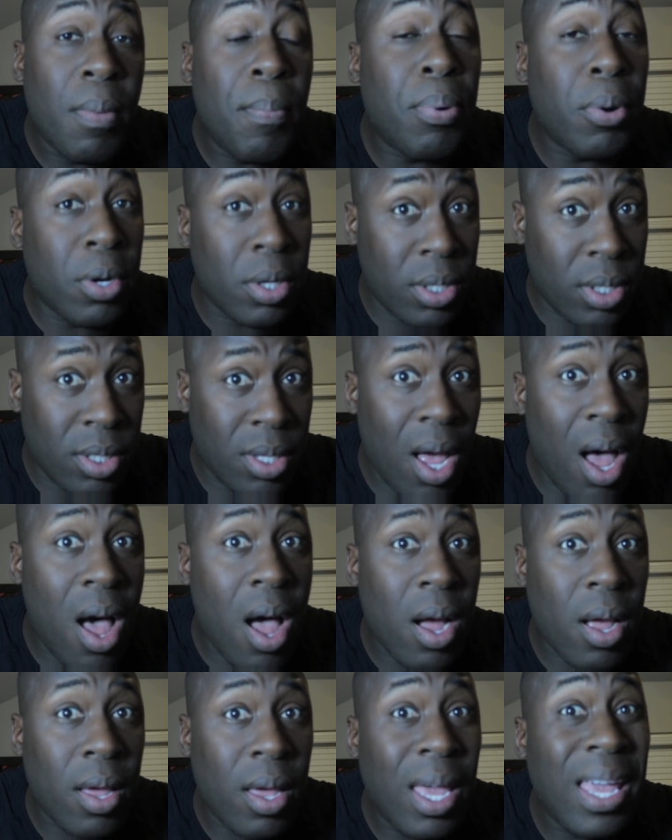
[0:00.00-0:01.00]
per
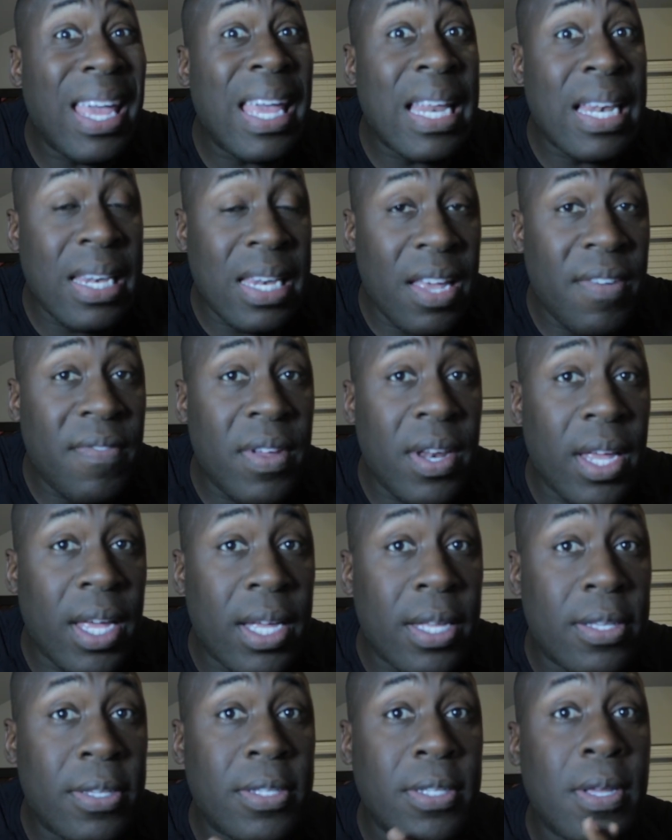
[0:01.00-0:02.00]
stock in
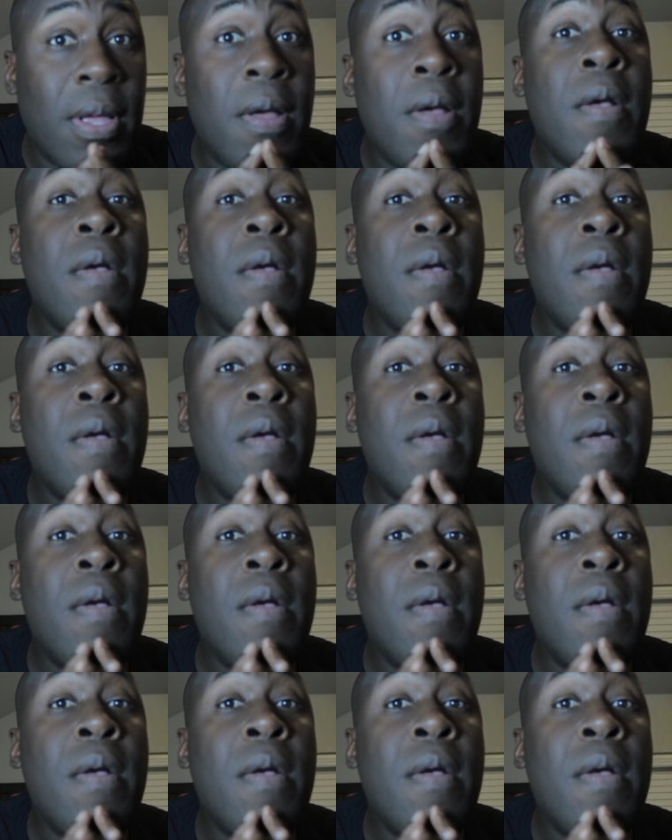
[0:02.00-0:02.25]
dividends.